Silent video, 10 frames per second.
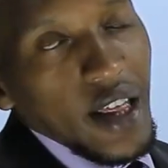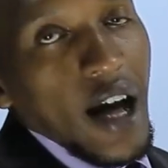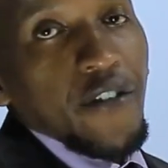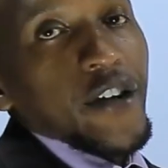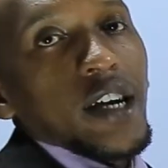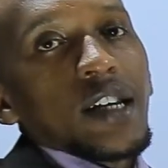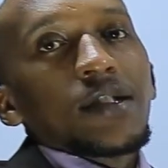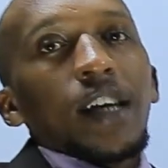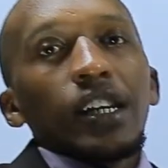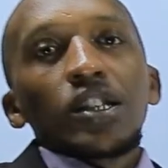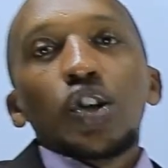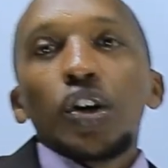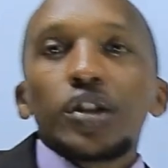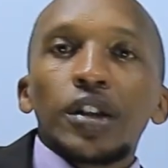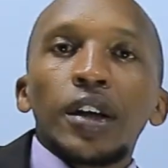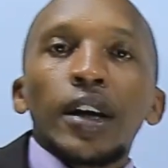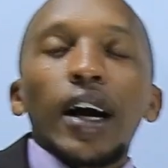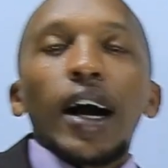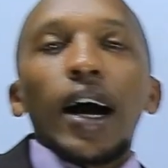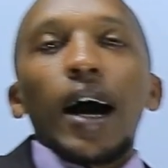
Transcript: The Africans had not uh,